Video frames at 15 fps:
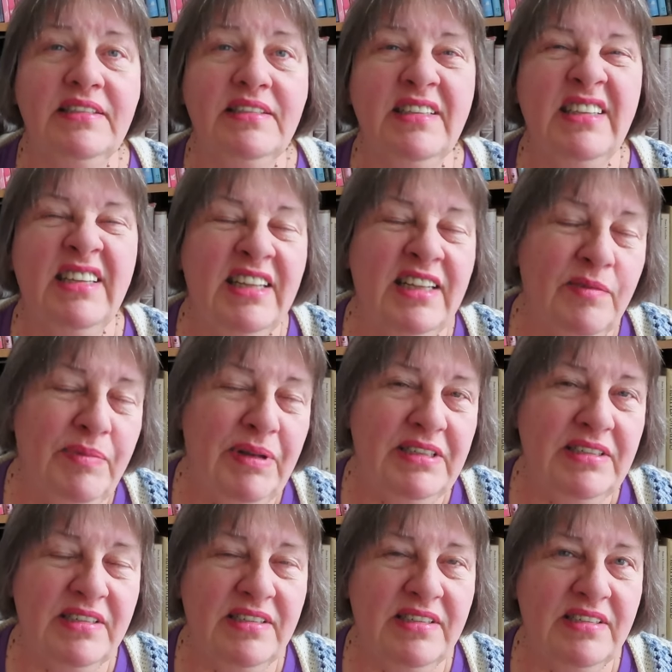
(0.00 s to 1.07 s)
Little bit
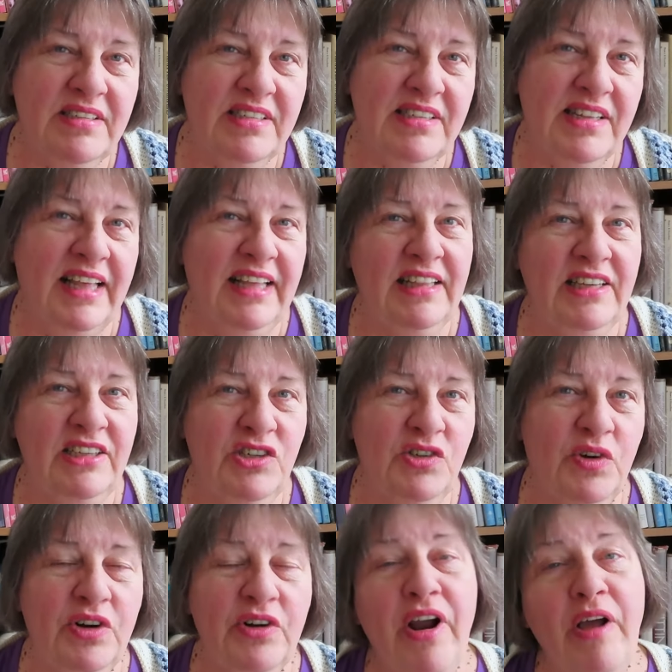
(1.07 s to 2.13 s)
slightly
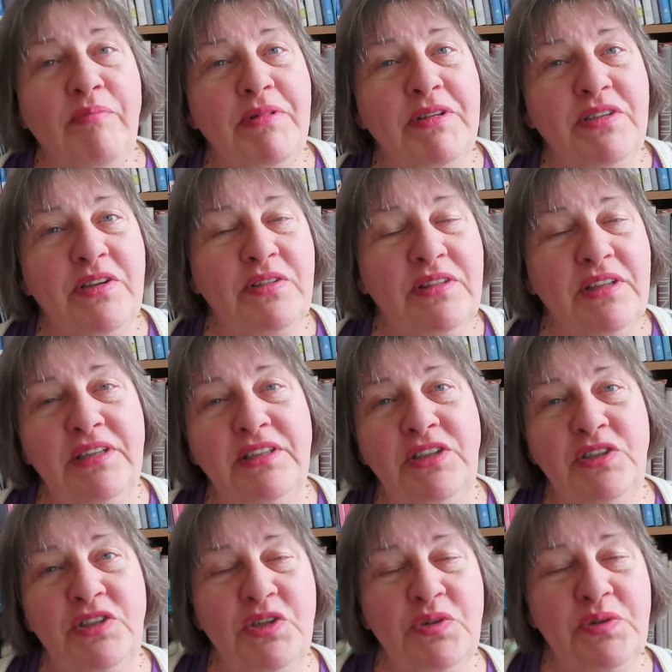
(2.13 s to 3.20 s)
shorter episode than
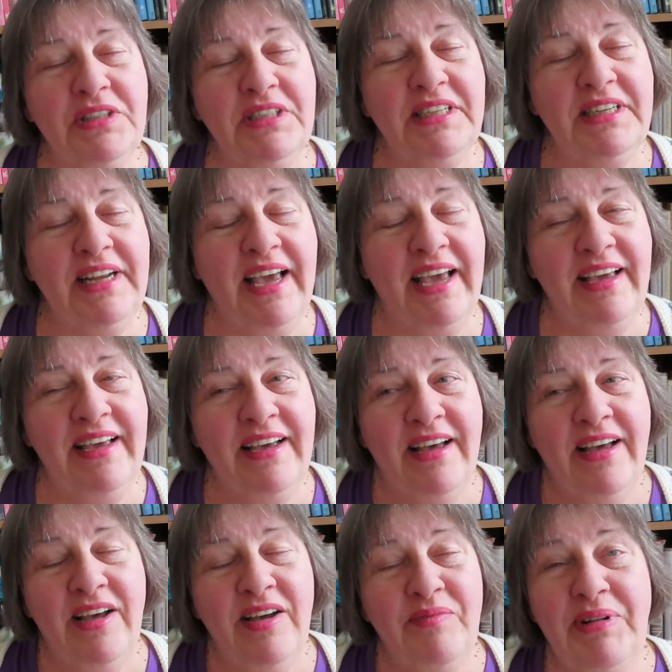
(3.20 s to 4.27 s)
usual today,
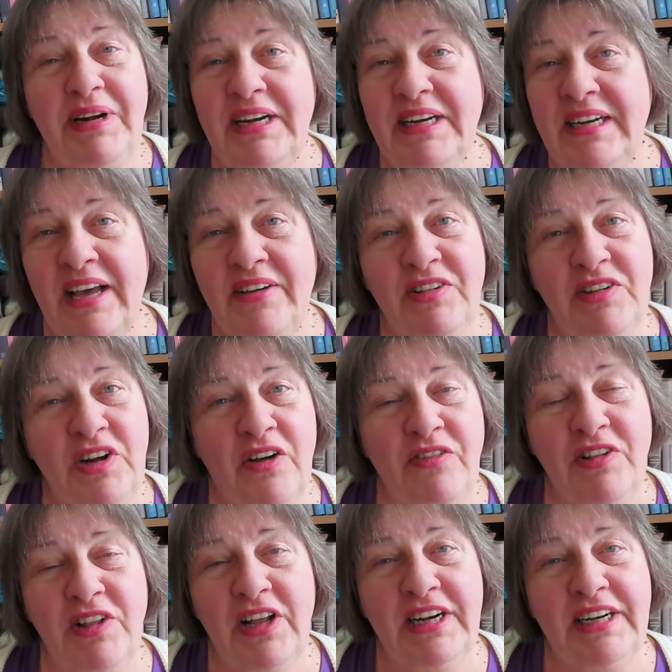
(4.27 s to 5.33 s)
but I didn't have an
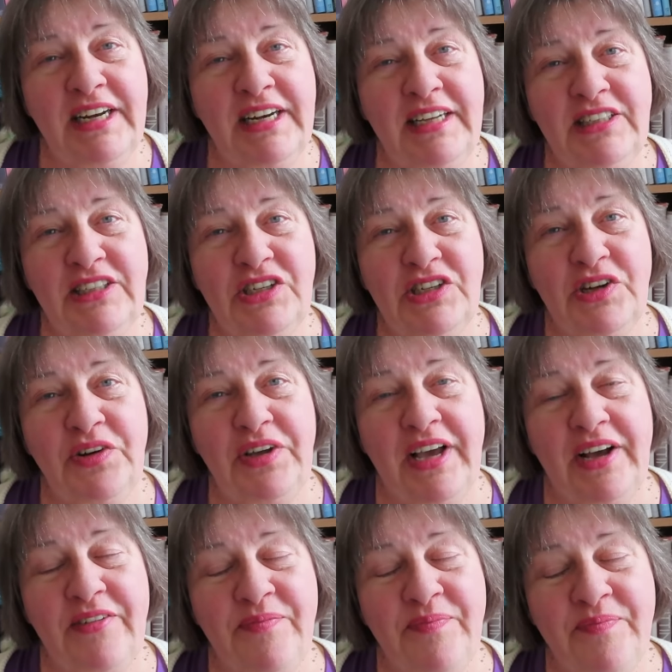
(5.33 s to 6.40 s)
awful lot of knitting to show
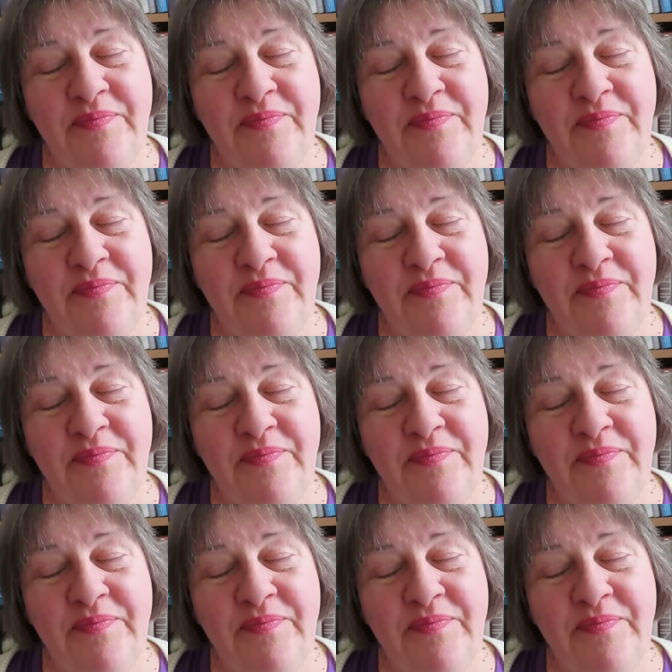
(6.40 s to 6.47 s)
you.